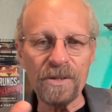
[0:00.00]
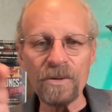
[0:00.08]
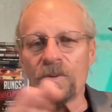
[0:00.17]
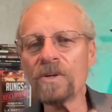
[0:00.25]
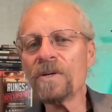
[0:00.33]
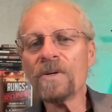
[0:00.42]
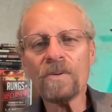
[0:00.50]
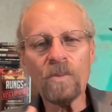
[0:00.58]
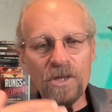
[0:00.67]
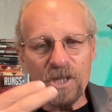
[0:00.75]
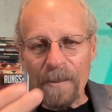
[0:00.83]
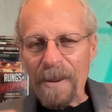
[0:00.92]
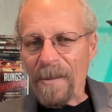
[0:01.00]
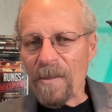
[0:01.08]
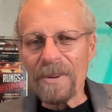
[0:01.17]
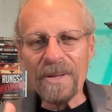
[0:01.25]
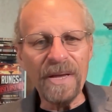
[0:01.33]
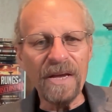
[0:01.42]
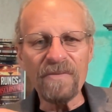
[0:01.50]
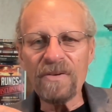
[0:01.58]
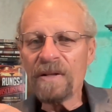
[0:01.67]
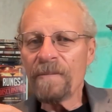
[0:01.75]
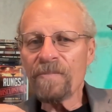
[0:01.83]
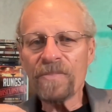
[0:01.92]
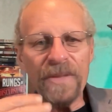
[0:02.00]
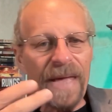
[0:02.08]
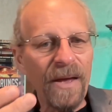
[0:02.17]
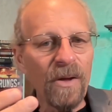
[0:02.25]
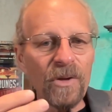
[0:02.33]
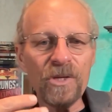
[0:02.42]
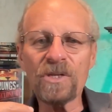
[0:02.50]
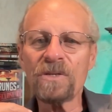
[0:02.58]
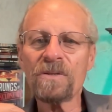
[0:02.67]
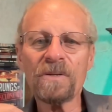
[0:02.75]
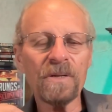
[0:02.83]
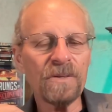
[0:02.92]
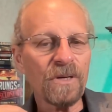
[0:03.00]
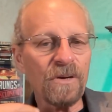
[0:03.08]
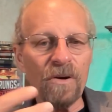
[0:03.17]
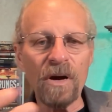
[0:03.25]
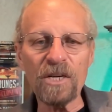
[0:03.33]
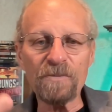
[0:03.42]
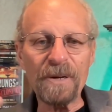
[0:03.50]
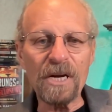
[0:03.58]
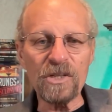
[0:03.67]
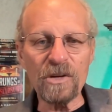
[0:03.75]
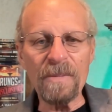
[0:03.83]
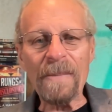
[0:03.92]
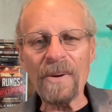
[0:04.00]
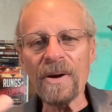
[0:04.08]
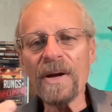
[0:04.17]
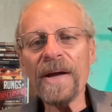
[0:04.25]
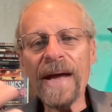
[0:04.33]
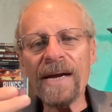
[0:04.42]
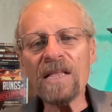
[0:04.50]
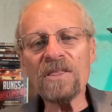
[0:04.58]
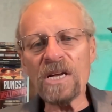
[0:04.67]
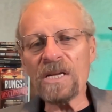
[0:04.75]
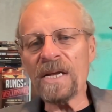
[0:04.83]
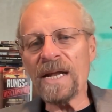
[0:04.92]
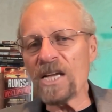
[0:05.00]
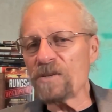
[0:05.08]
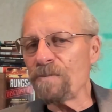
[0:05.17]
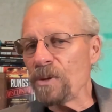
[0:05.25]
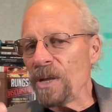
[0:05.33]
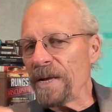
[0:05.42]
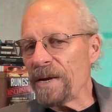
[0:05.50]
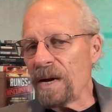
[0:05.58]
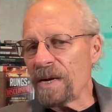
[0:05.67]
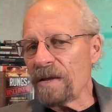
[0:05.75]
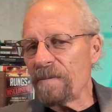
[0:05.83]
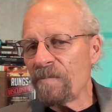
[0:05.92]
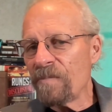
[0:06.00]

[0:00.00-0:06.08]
to what some people believe, nails, the cross. Because remember, anything that has blood on it